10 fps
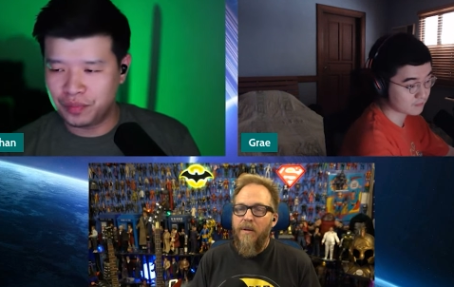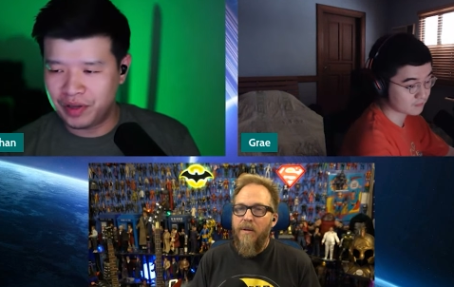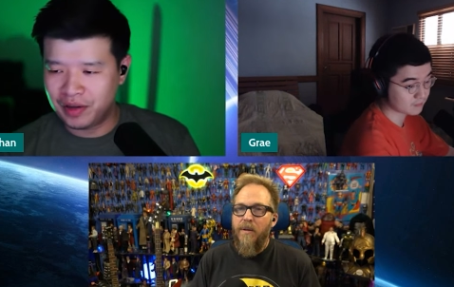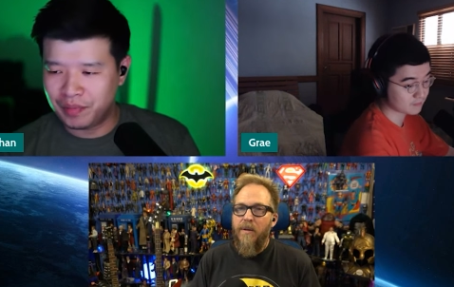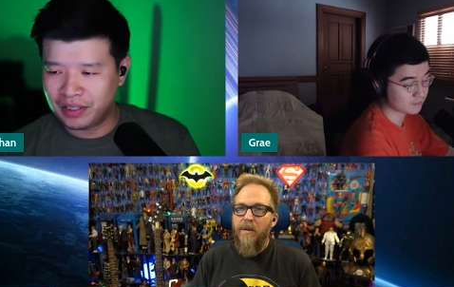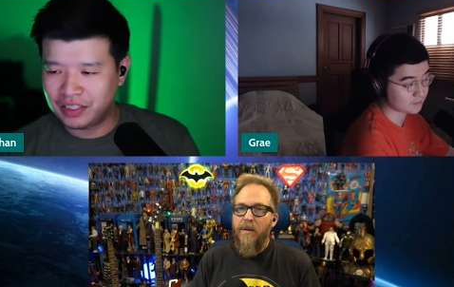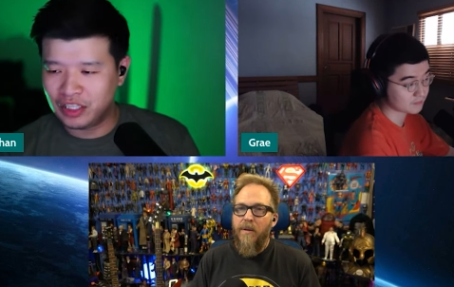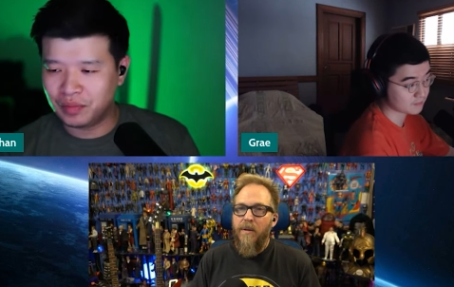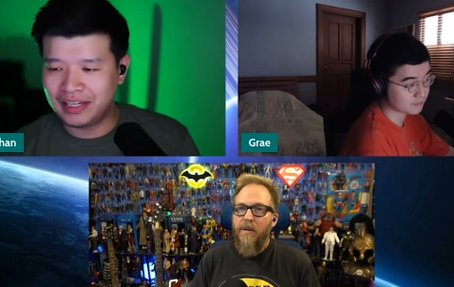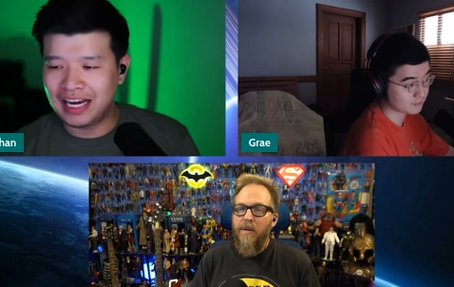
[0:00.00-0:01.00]
Speaker 1: be a big
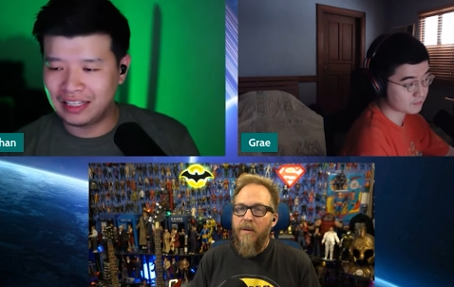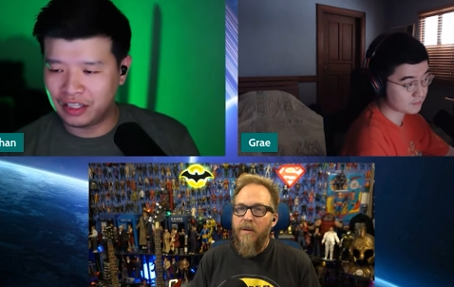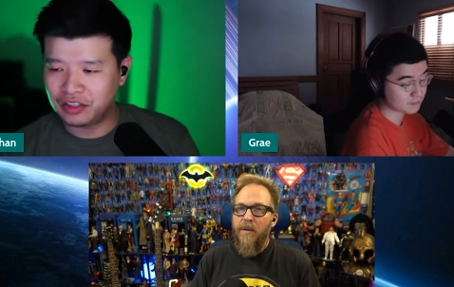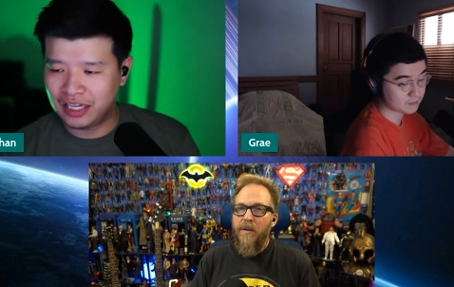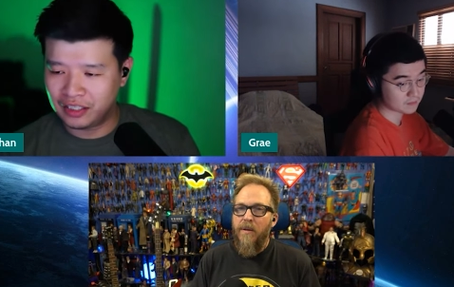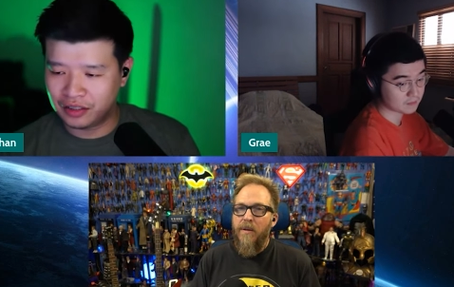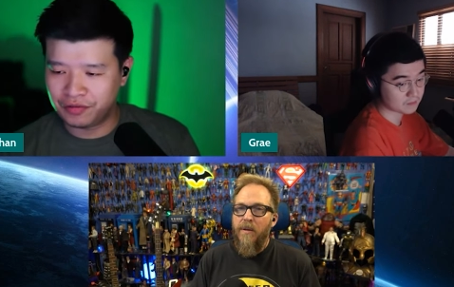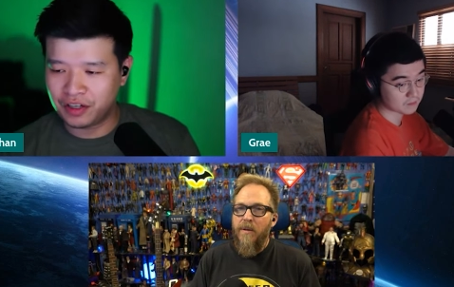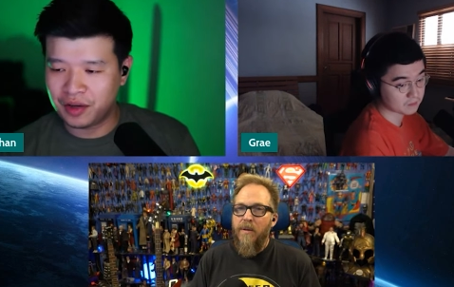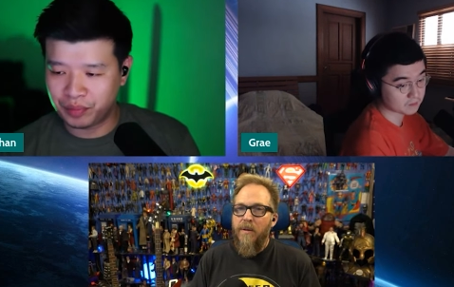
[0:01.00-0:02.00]
deal. But yeah, like you said, it's the
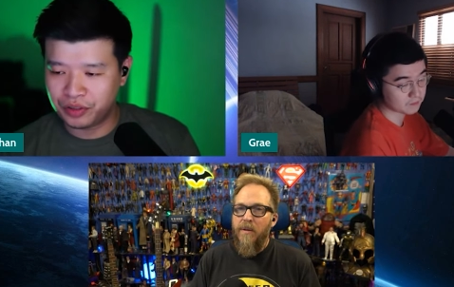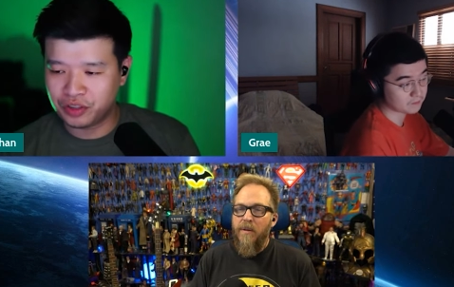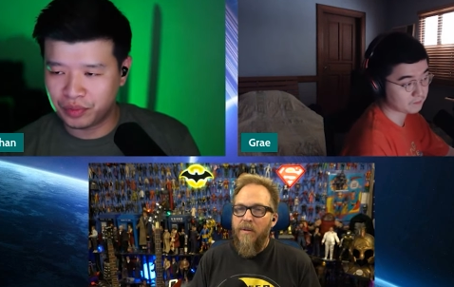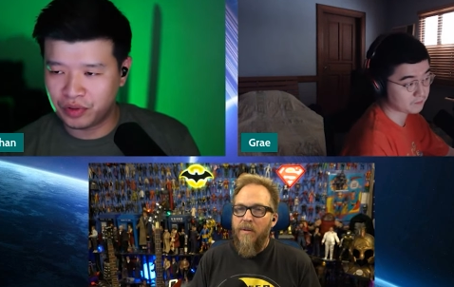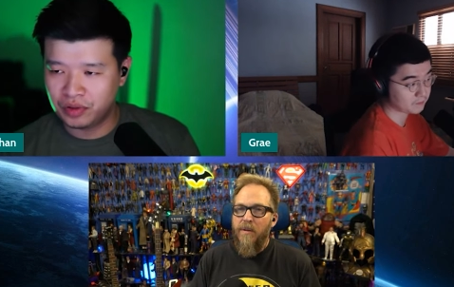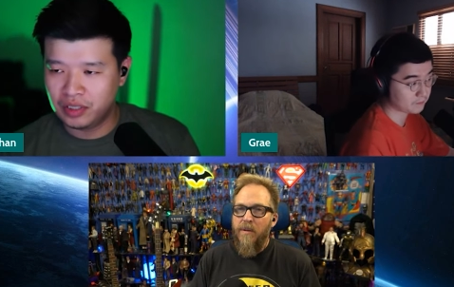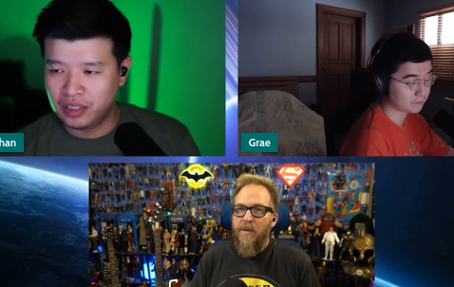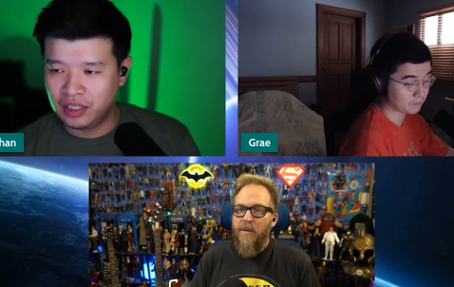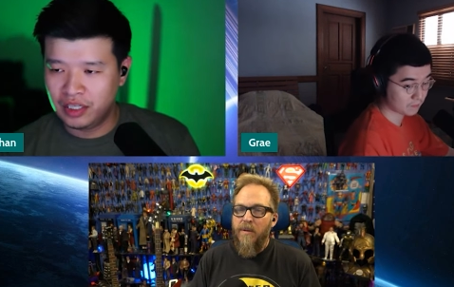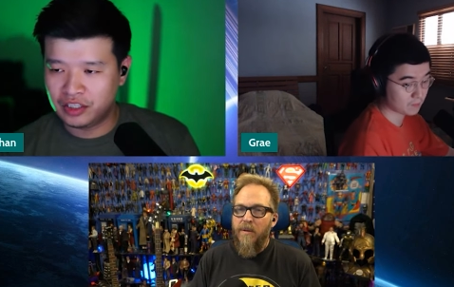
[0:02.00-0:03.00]
fucking principle.
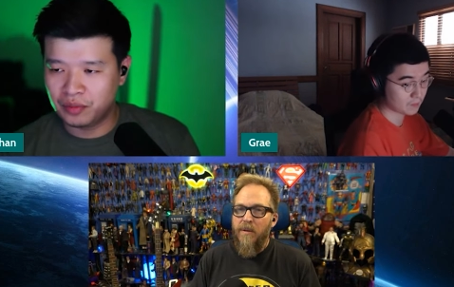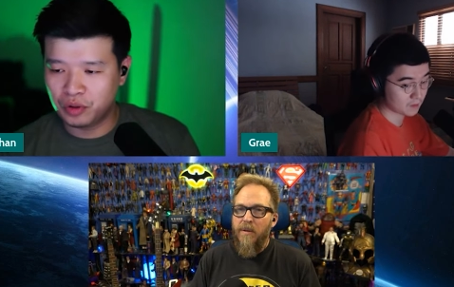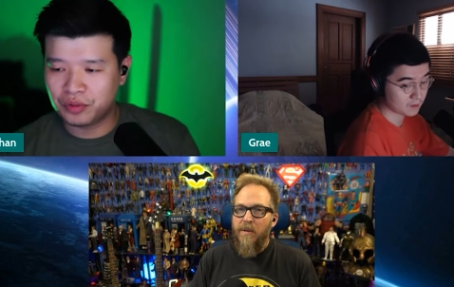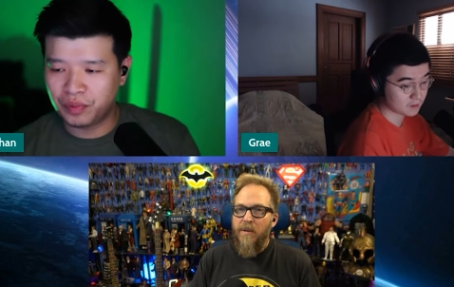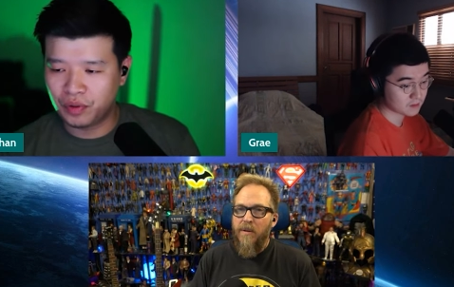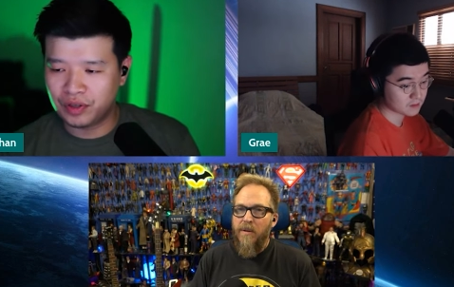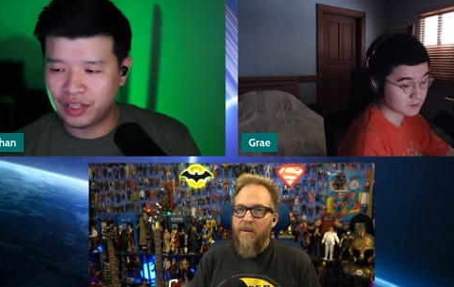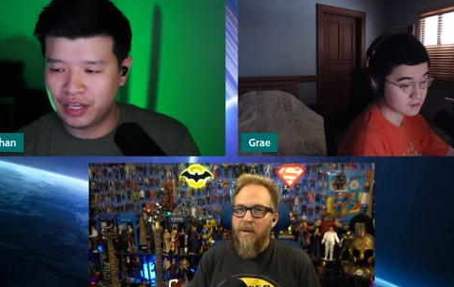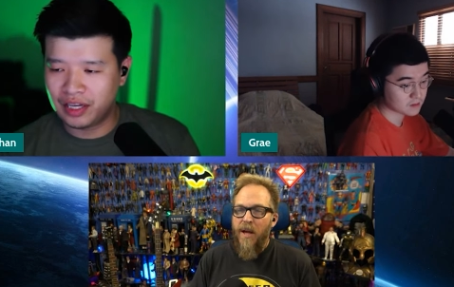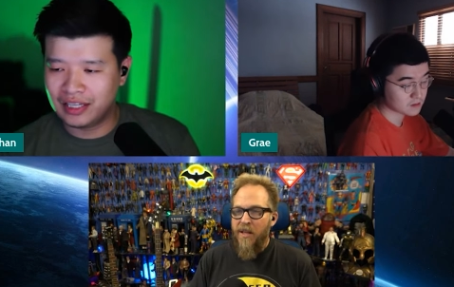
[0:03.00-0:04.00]
It's the most important
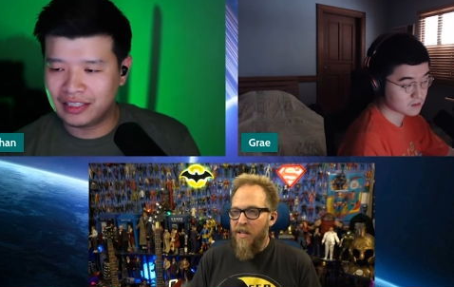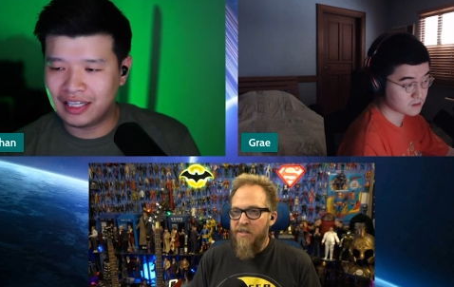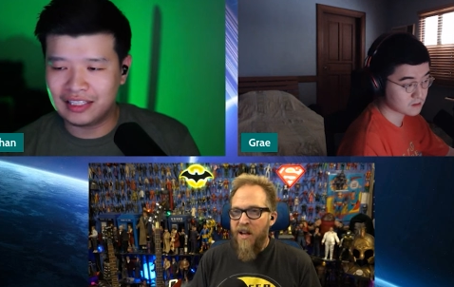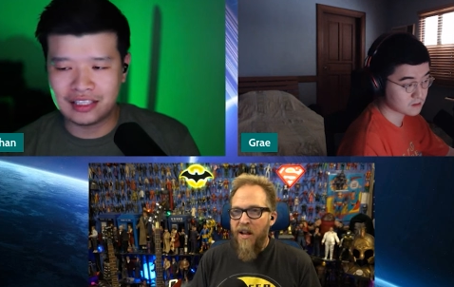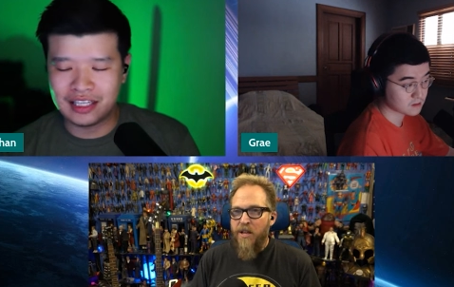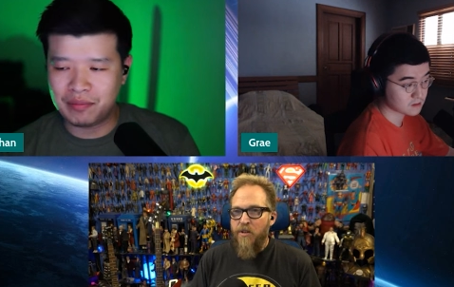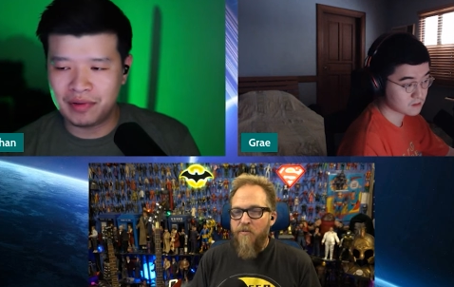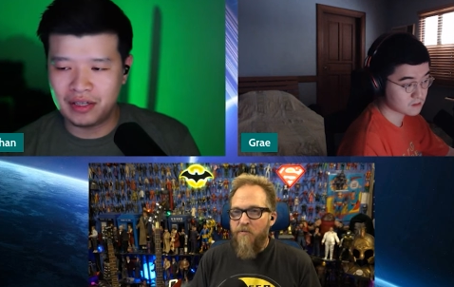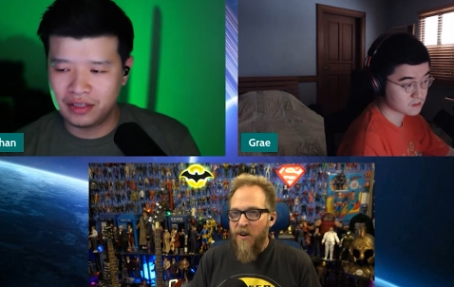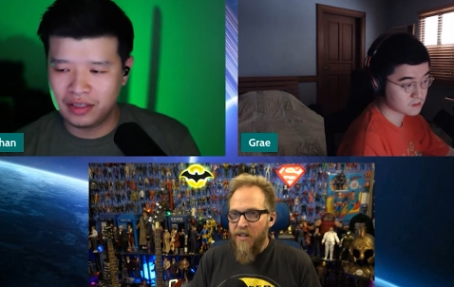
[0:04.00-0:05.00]
thing. It's, and that's not how you
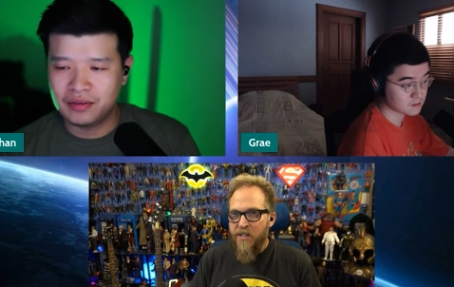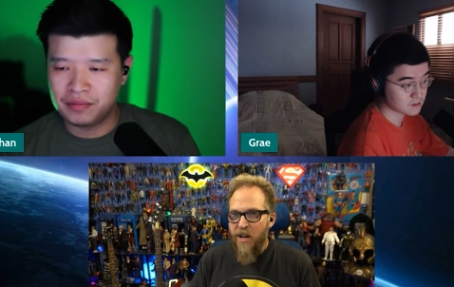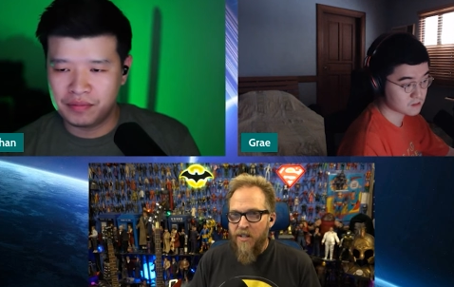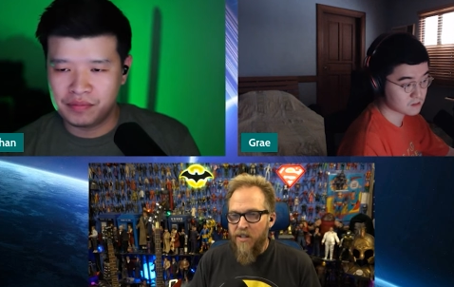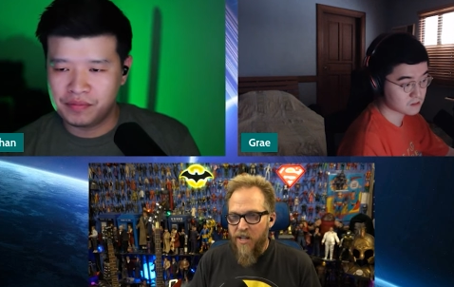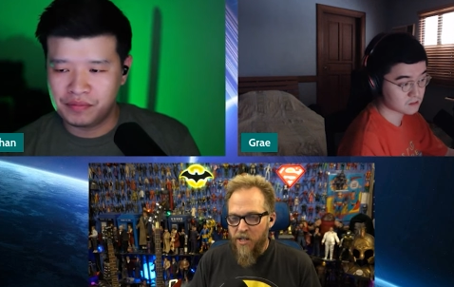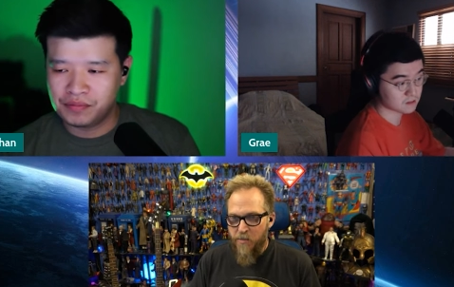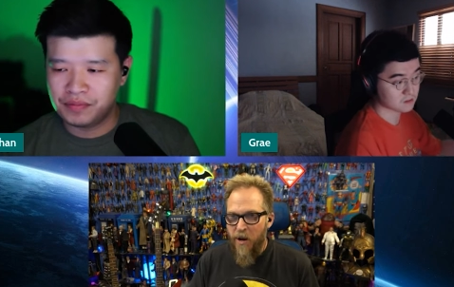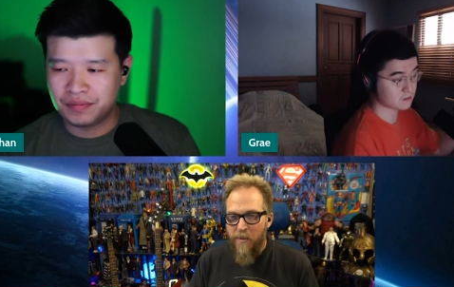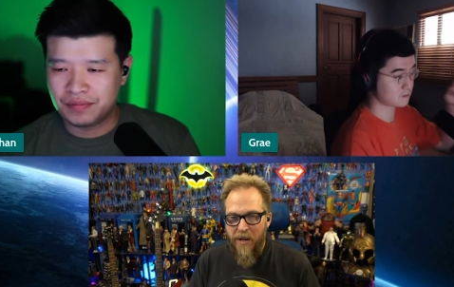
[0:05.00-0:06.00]
Speaker 2: fucking talk to the
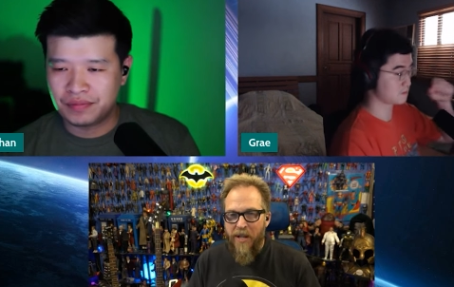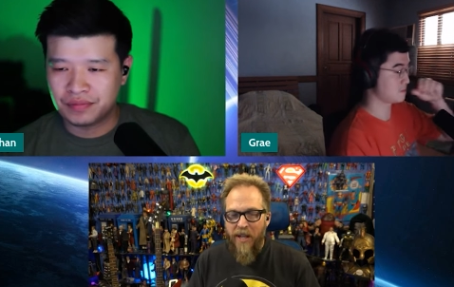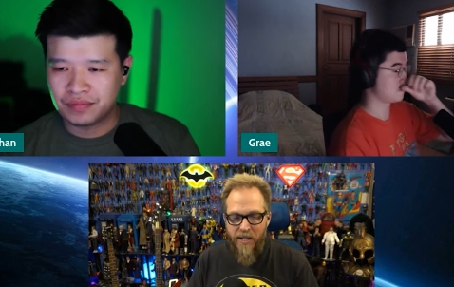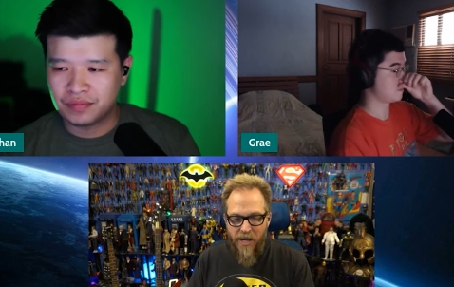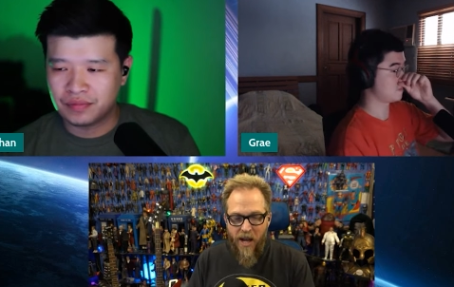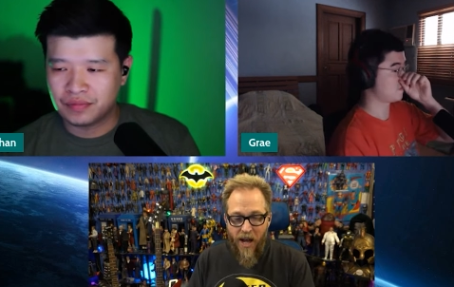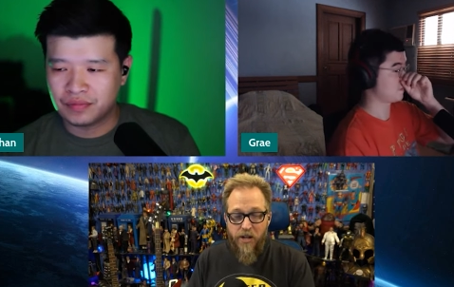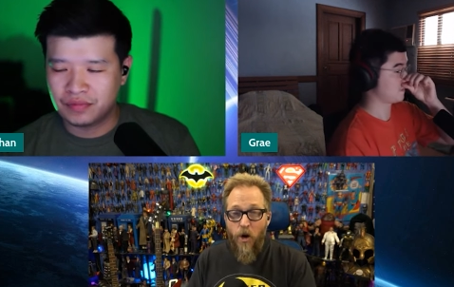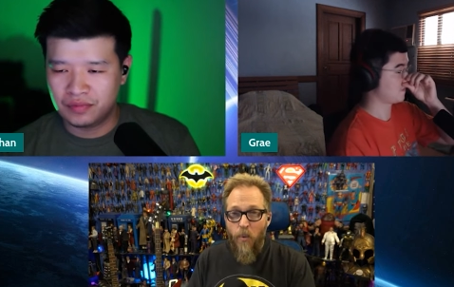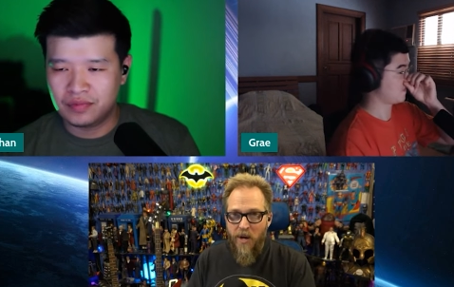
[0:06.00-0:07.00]
customer. I mean, like I know one